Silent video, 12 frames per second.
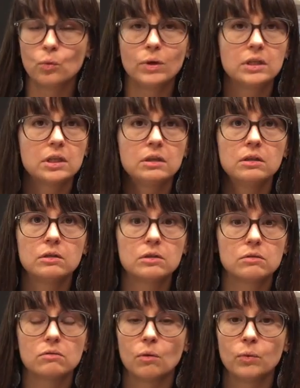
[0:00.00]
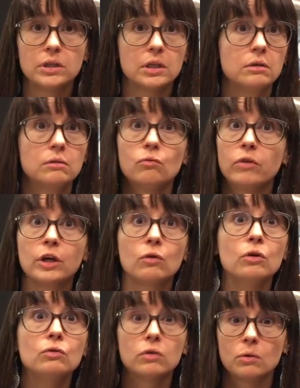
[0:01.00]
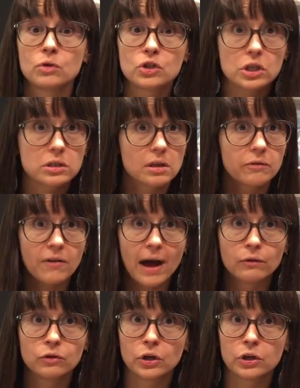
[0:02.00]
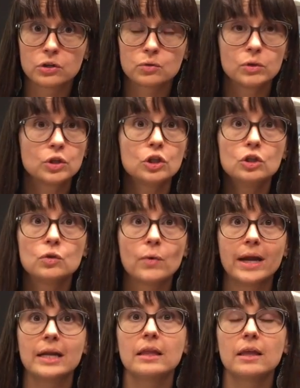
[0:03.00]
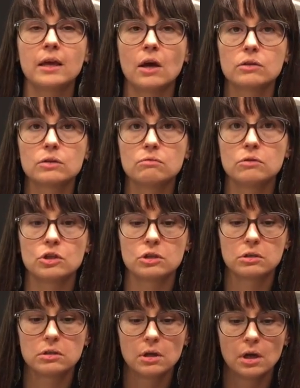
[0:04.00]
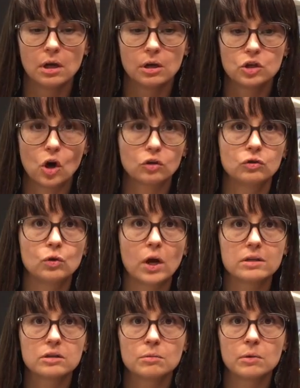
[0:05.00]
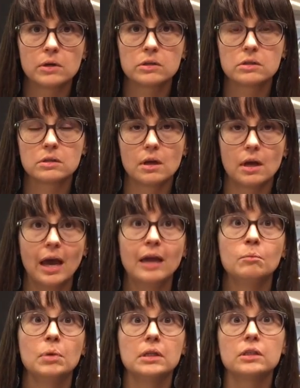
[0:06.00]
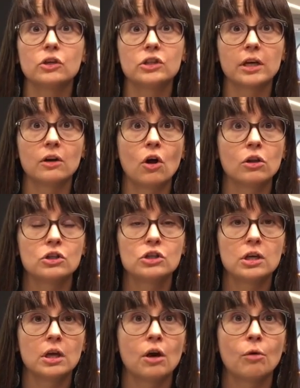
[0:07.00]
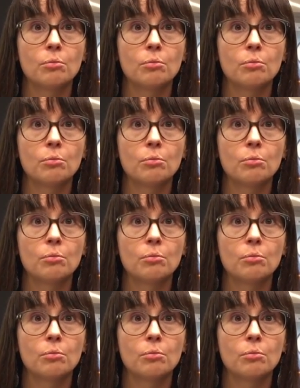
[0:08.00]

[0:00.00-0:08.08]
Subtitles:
We didn't recruit. It was just the founders. We didn't do anything else. We just talked to customers and build our technology.